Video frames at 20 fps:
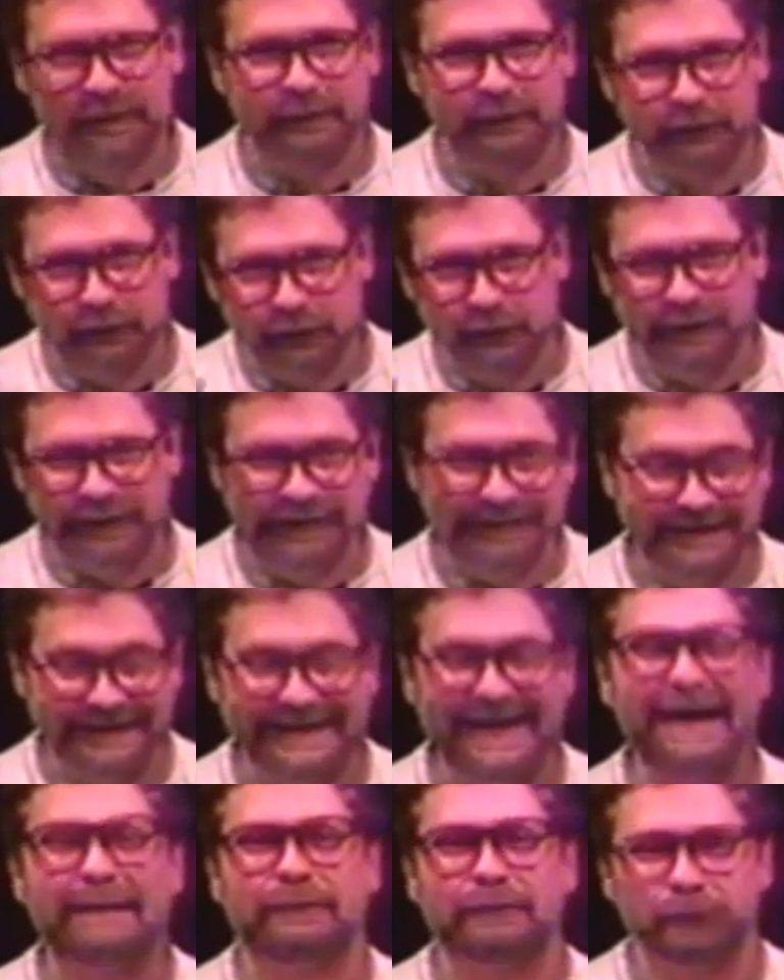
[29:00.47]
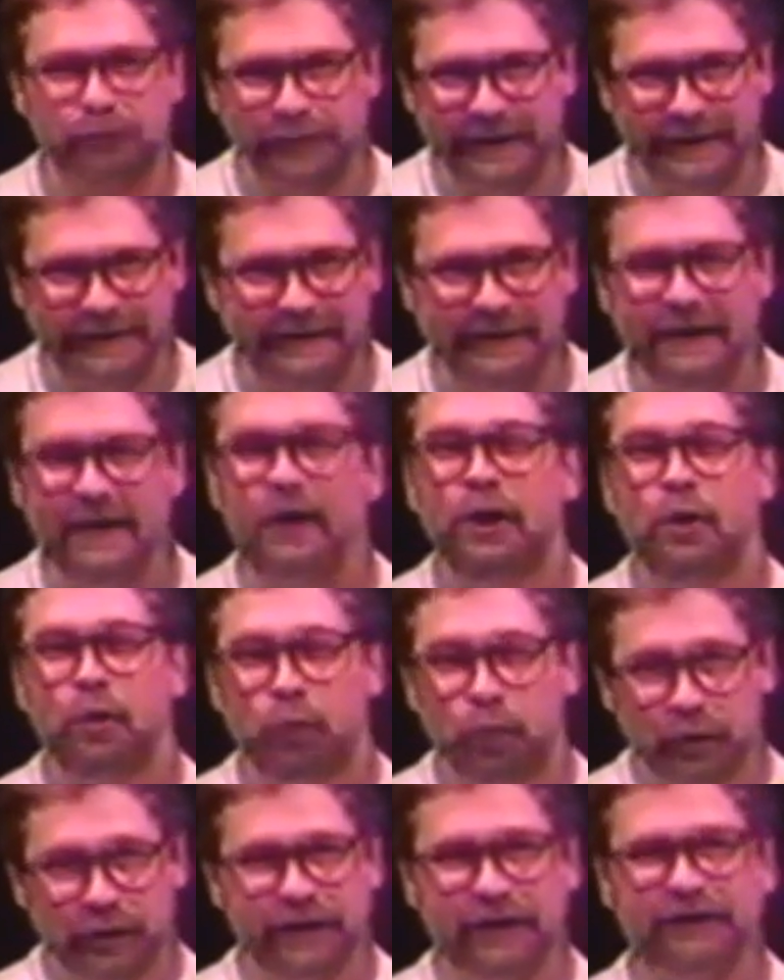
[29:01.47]
Number two, it's the time to eat.
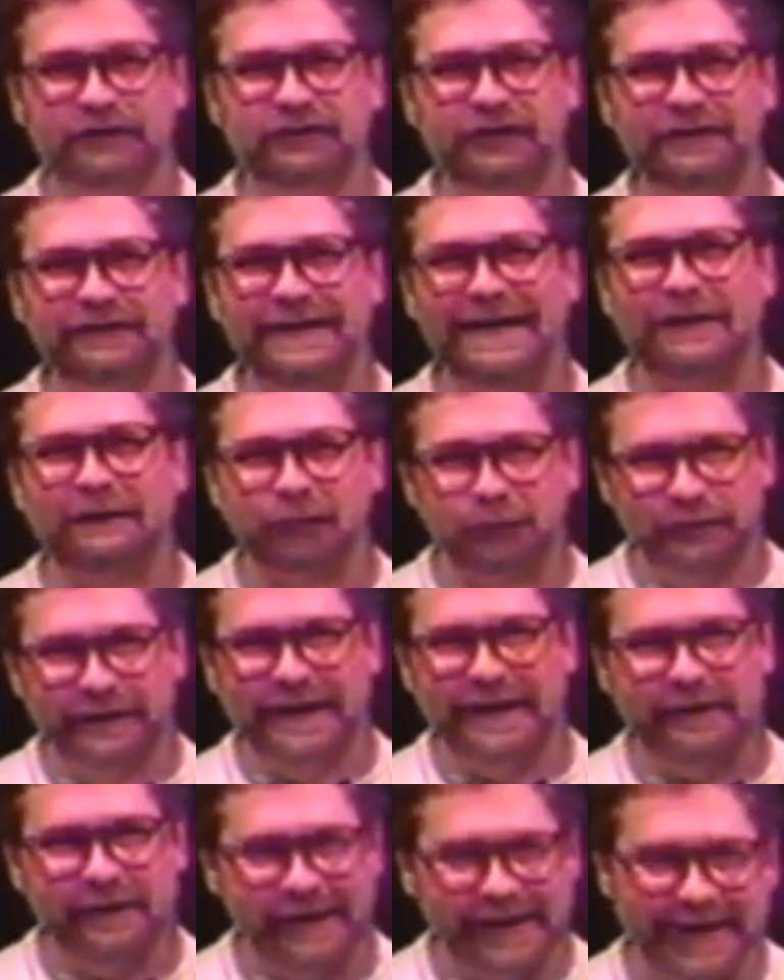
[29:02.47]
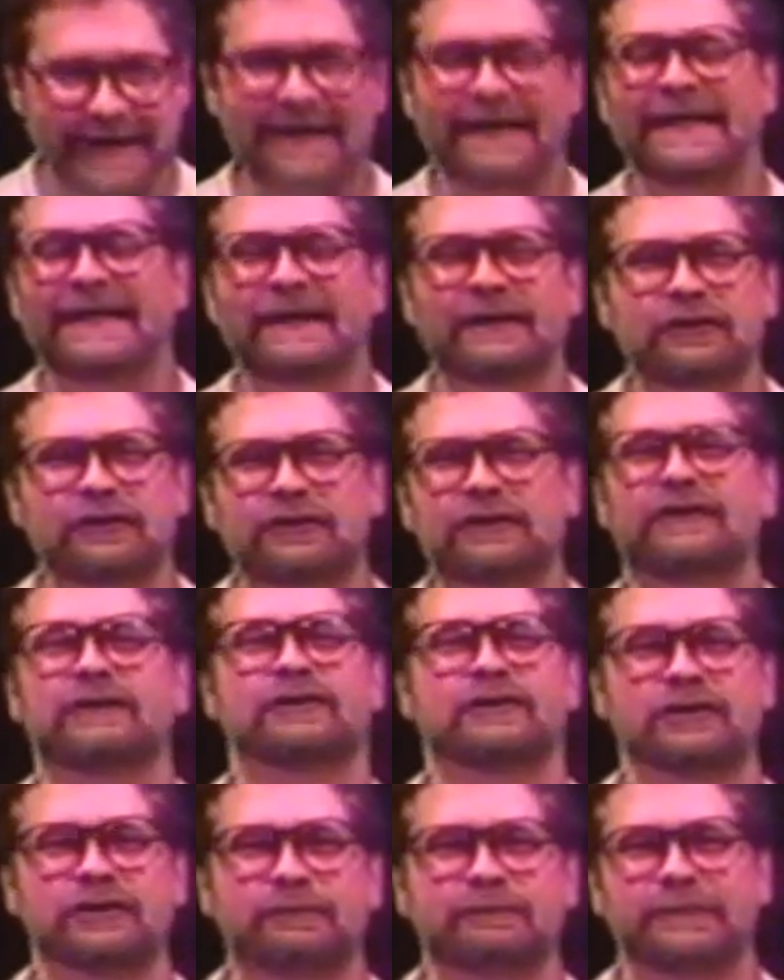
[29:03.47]
We're gonna sit down together and eat
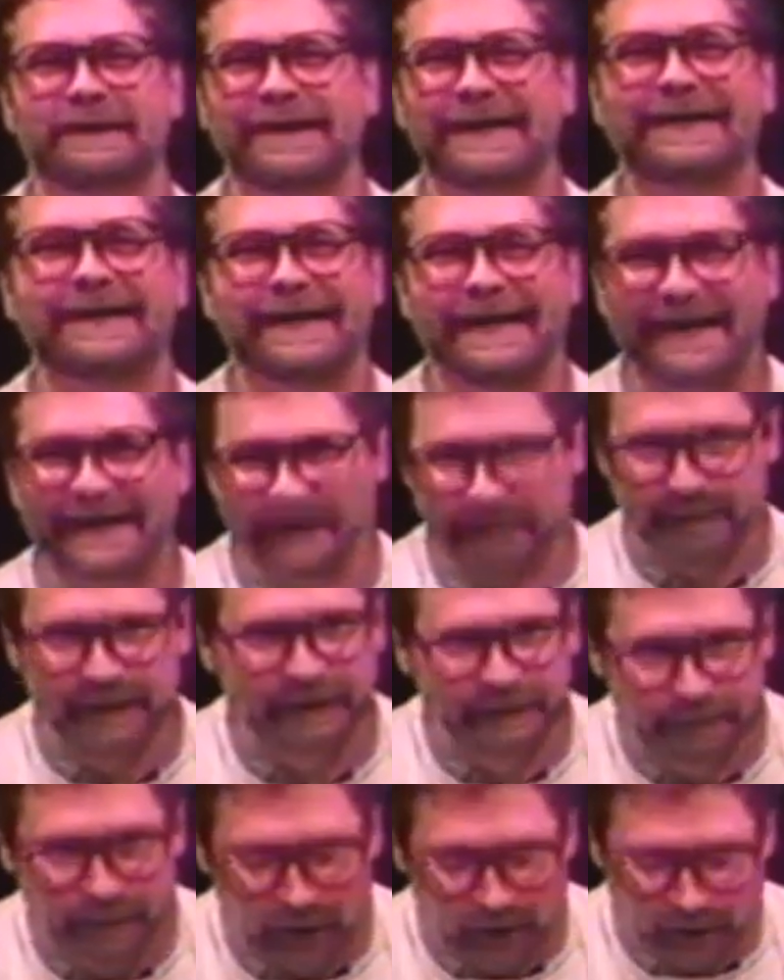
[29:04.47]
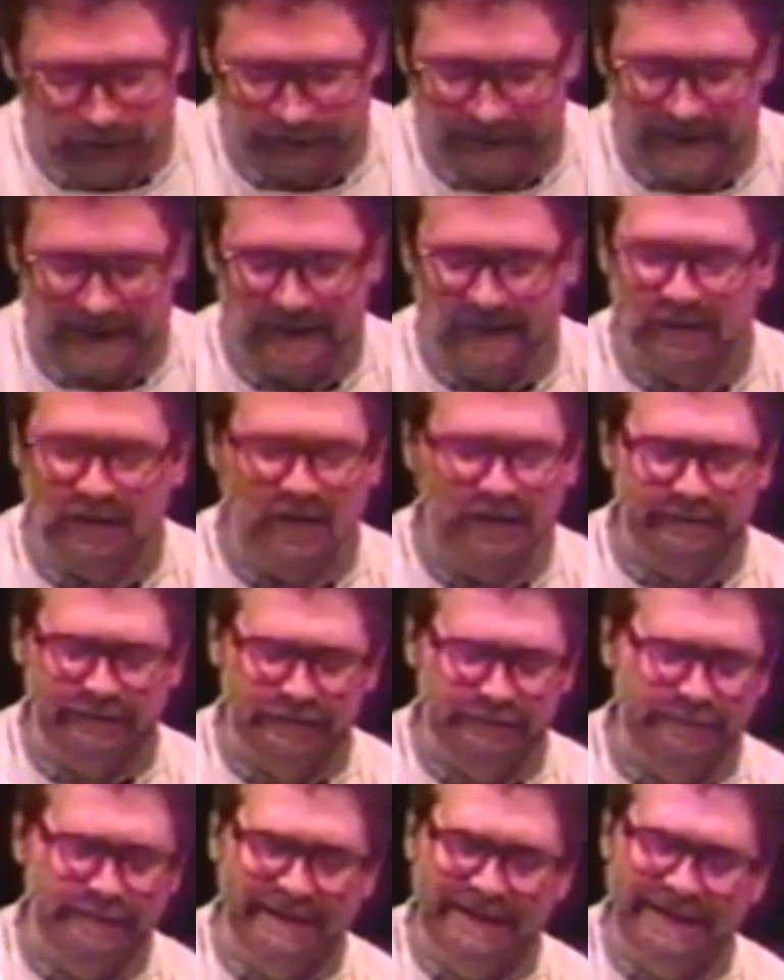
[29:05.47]
this spaghetti and the meatballs. I love a
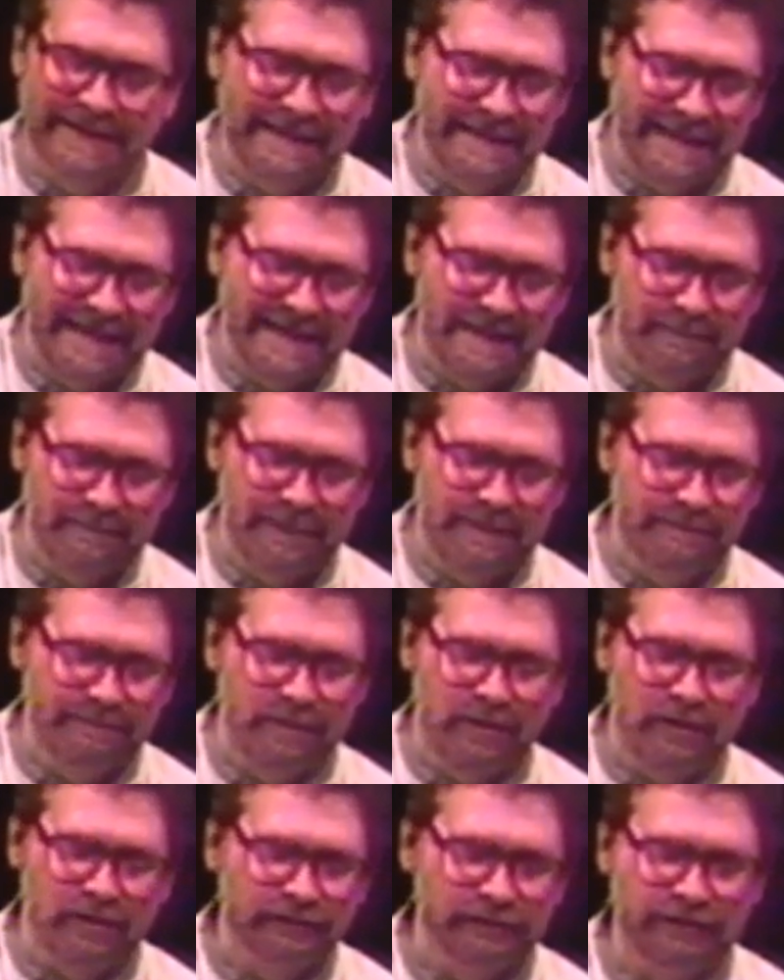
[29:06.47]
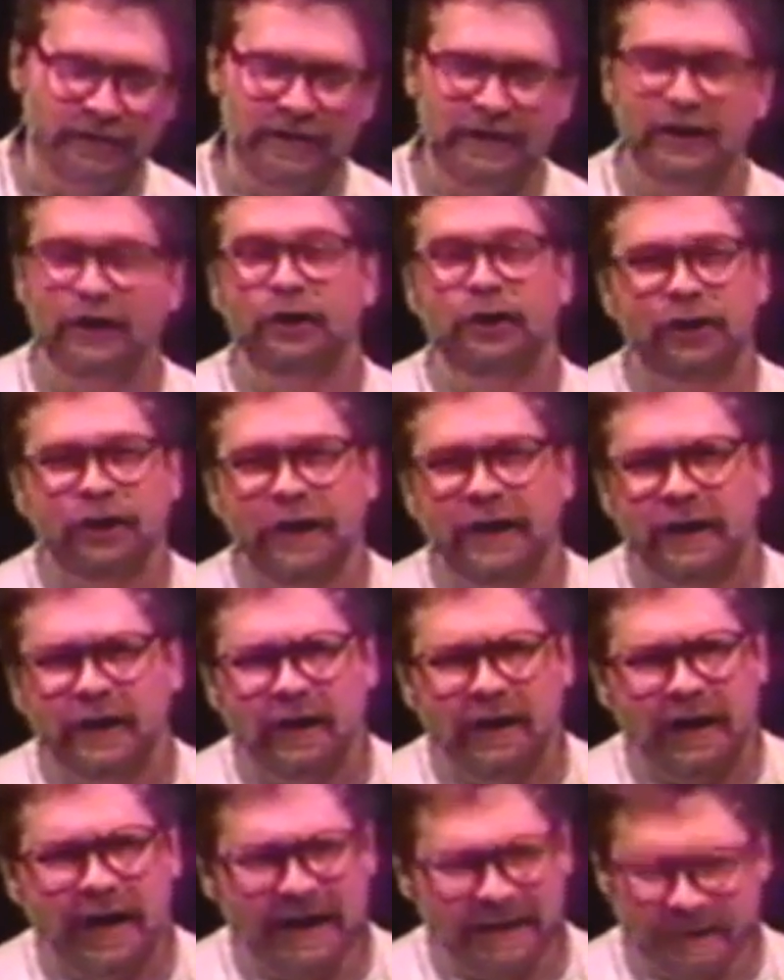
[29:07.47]
spaghetti and the meatballs.
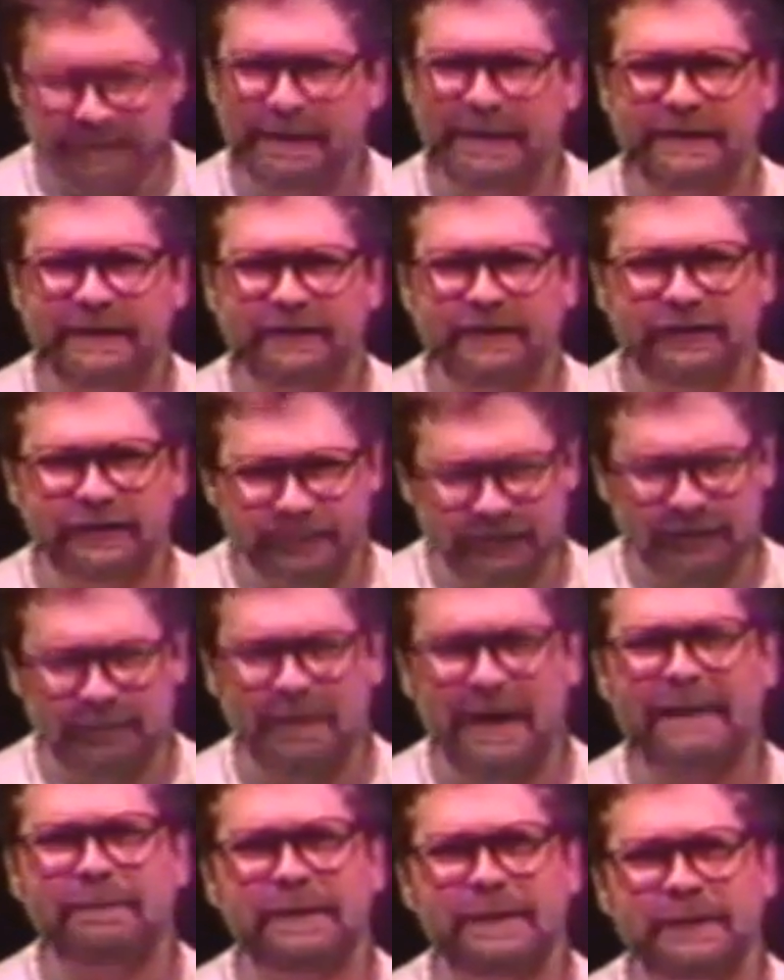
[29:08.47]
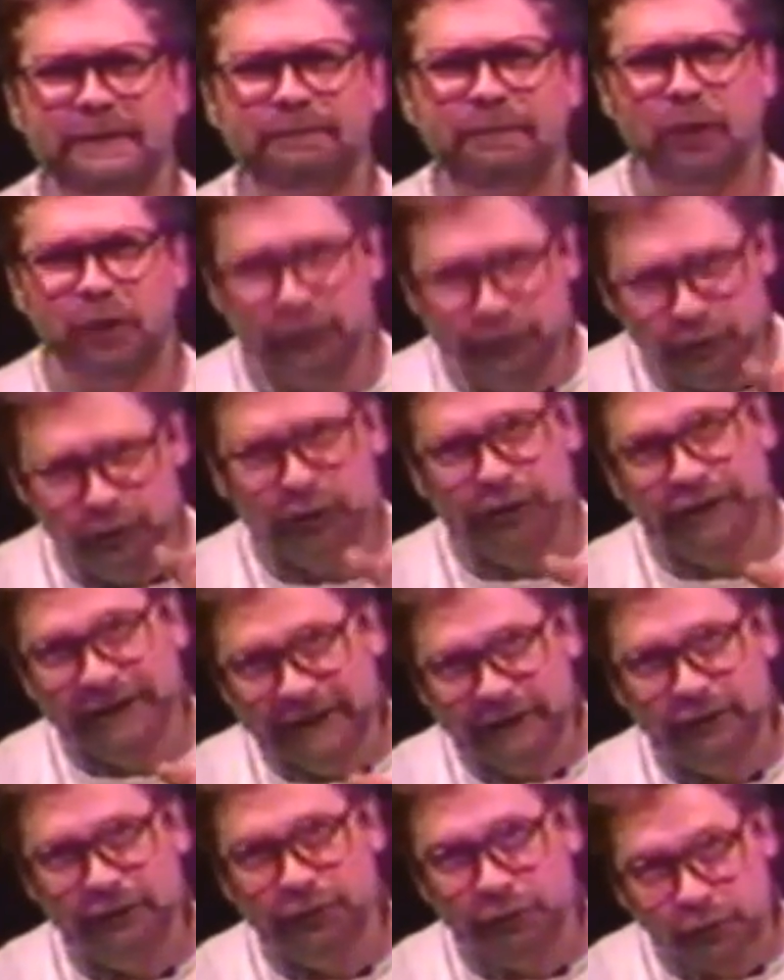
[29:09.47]
I spaghetti, this is my meatball. You're gonna
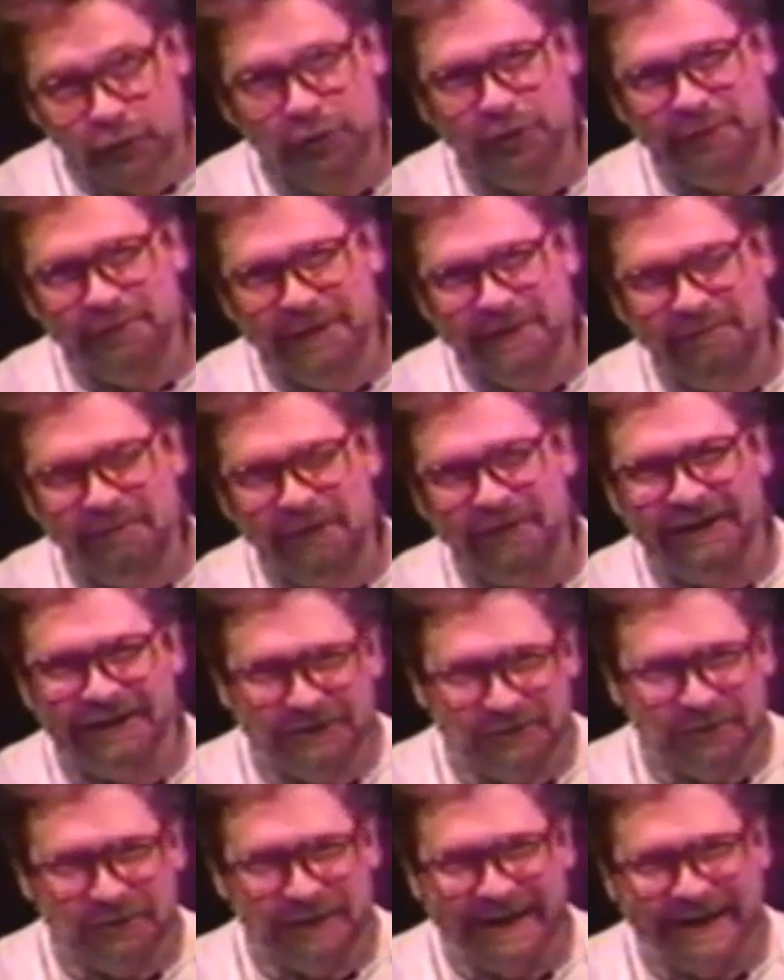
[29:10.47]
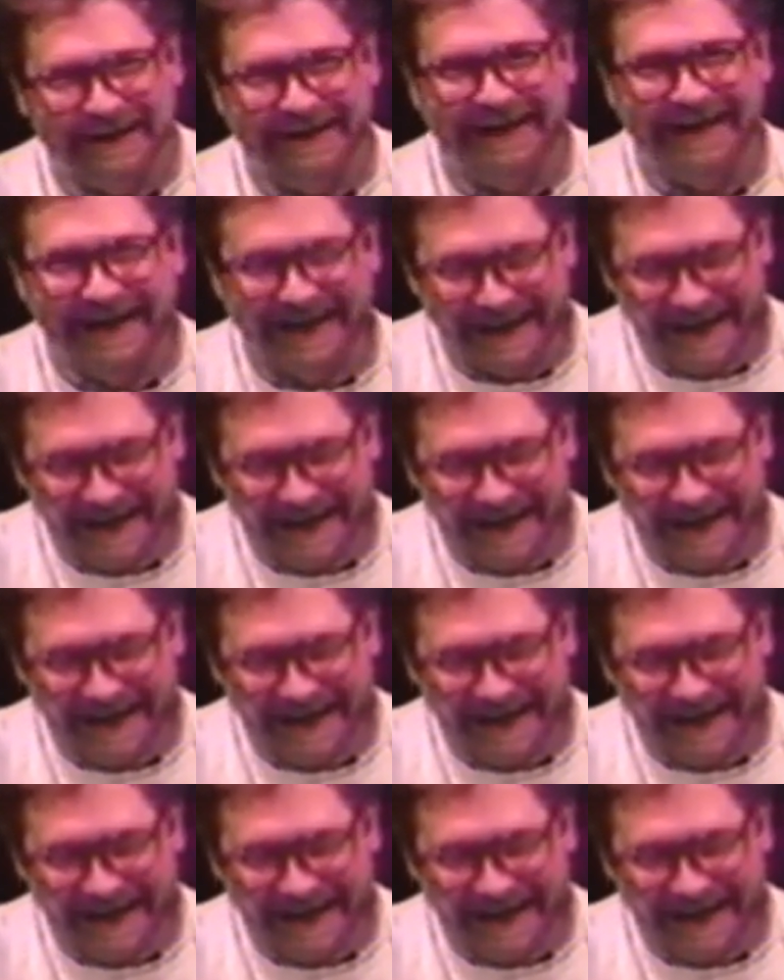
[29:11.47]
eat your own meatball. That's all right.